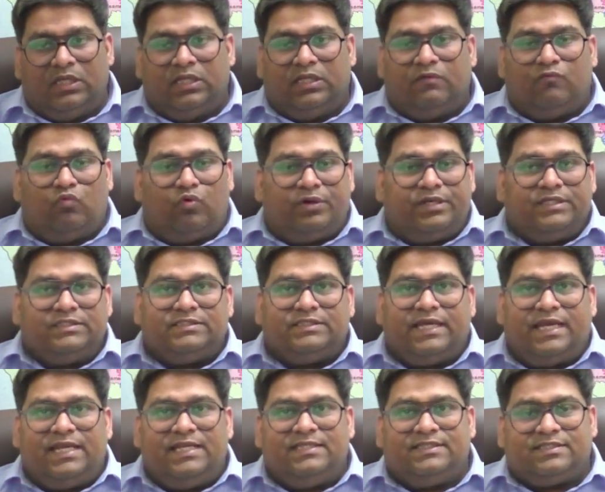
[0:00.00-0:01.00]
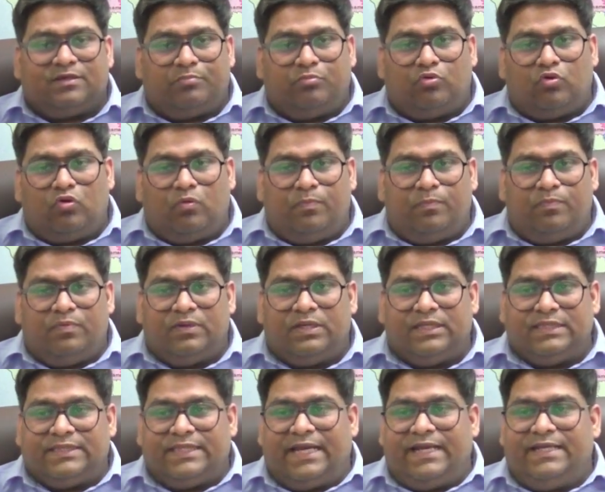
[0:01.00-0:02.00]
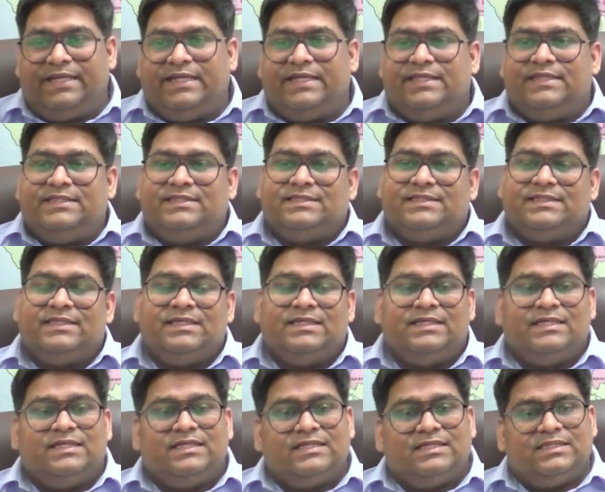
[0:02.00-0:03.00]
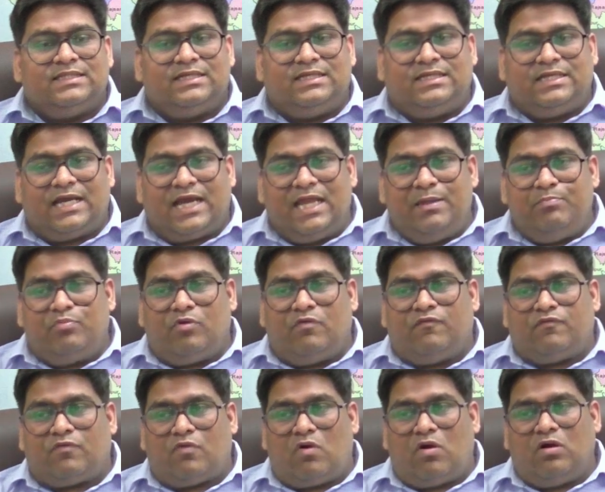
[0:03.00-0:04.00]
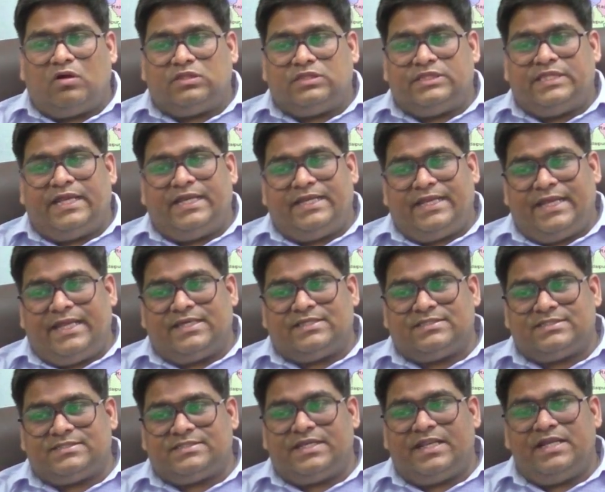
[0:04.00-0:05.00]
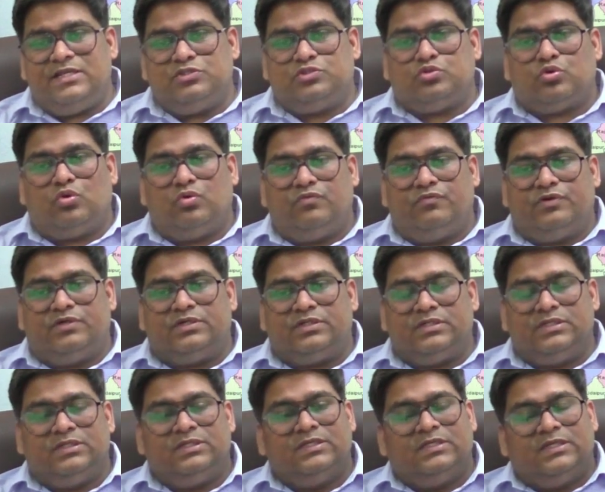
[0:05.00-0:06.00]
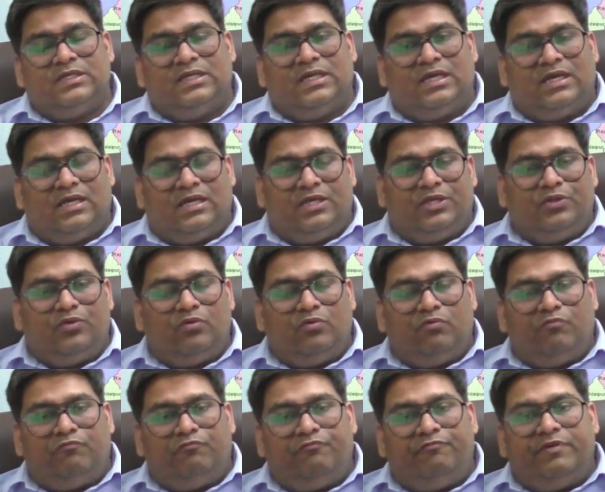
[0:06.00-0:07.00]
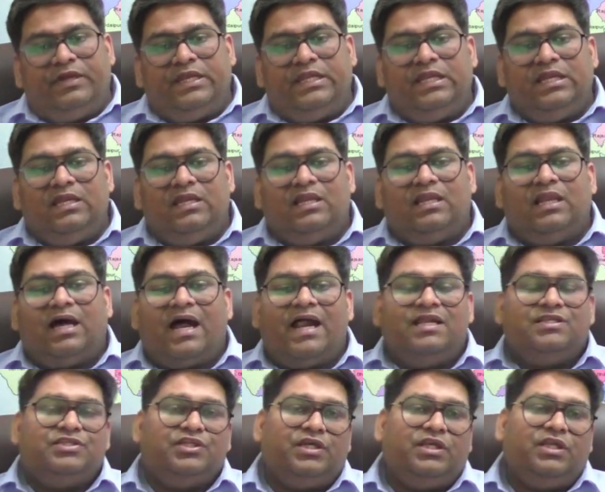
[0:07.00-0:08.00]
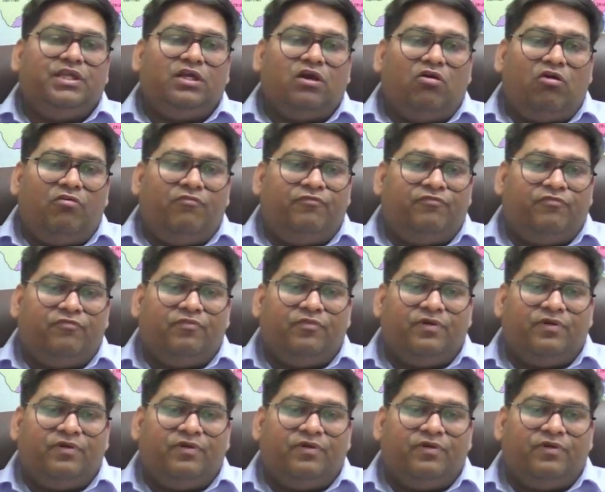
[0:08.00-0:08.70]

What is Delhi subgroup? That is the type of rock that extends over, very large area of